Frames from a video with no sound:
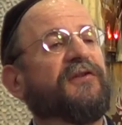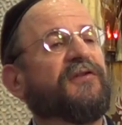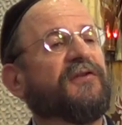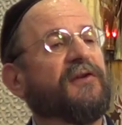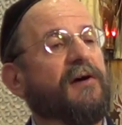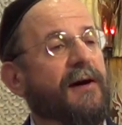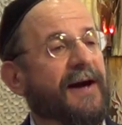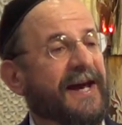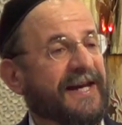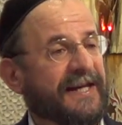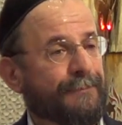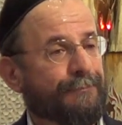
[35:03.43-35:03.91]

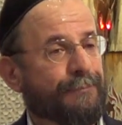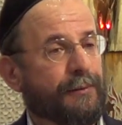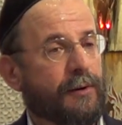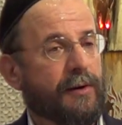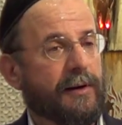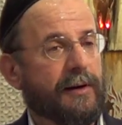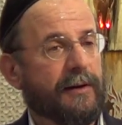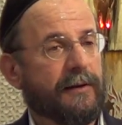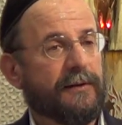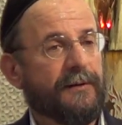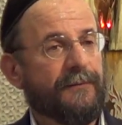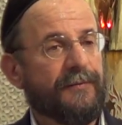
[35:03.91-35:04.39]

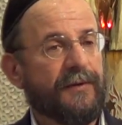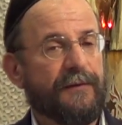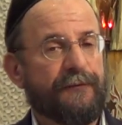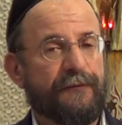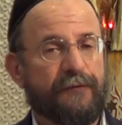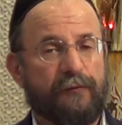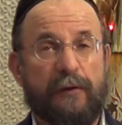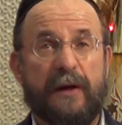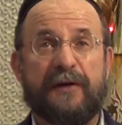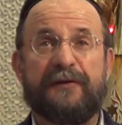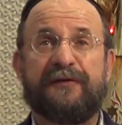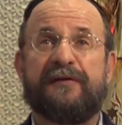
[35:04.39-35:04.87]
sidebar
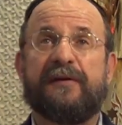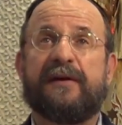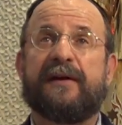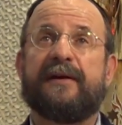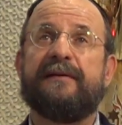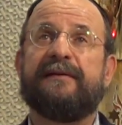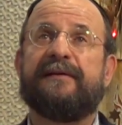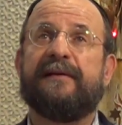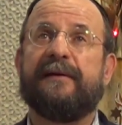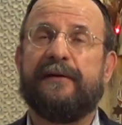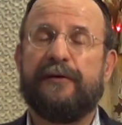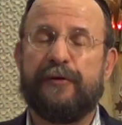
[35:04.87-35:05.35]
for us to
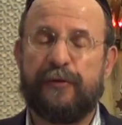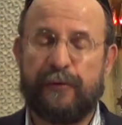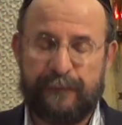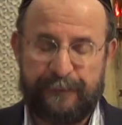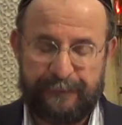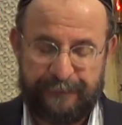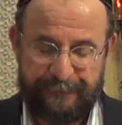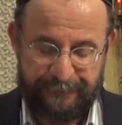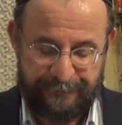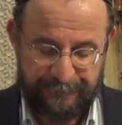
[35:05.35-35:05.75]
continue.